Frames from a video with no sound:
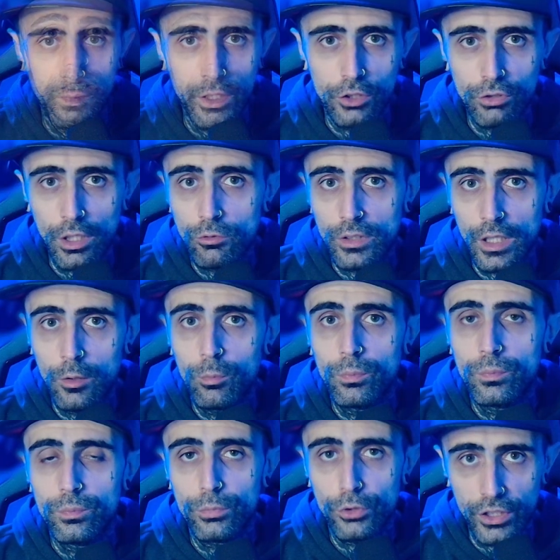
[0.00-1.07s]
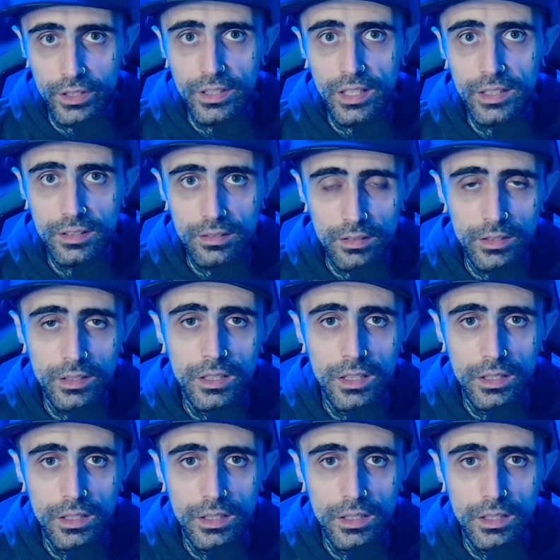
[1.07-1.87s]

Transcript: It ground down pretty nicely